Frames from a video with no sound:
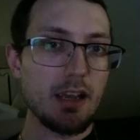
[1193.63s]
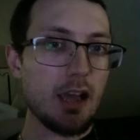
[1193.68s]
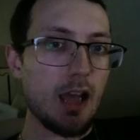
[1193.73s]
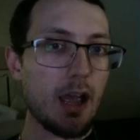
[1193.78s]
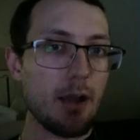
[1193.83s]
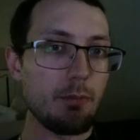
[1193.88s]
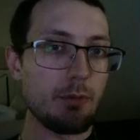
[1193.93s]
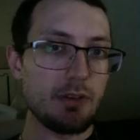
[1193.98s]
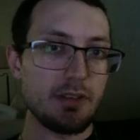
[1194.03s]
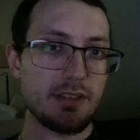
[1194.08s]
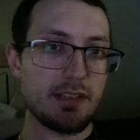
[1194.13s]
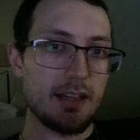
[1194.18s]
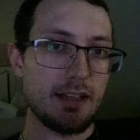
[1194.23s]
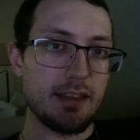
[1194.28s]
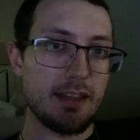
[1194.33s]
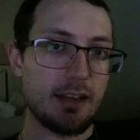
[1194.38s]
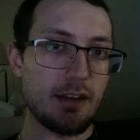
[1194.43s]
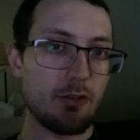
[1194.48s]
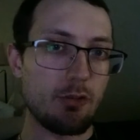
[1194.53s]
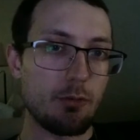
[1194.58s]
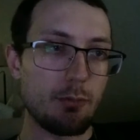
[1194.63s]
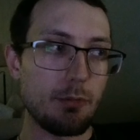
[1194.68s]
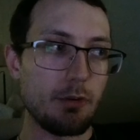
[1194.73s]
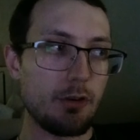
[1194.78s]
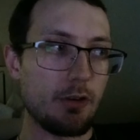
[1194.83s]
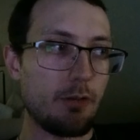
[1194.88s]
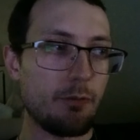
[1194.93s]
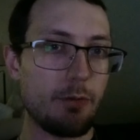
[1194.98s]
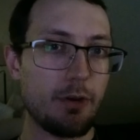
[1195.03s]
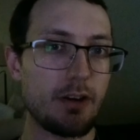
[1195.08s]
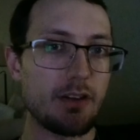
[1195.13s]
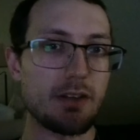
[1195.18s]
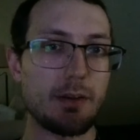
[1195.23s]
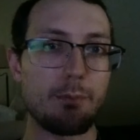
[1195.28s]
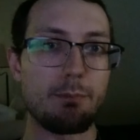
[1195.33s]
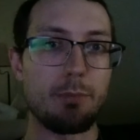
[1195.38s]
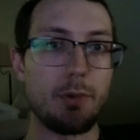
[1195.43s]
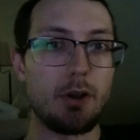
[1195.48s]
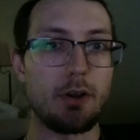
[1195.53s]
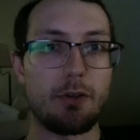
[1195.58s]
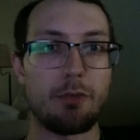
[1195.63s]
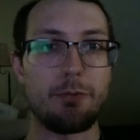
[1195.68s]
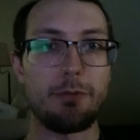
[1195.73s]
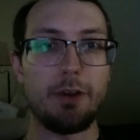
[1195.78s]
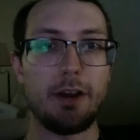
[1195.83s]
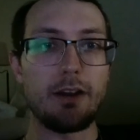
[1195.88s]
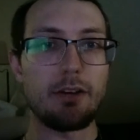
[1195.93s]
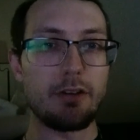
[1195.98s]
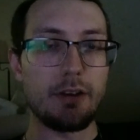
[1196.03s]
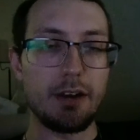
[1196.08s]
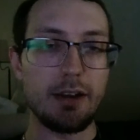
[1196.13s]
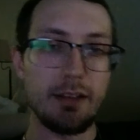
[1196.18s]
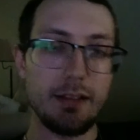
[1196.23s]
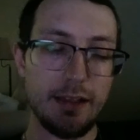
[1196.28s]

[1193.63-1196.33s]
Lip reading: I wouldn't say that a normal looking fairy is a bug fairy.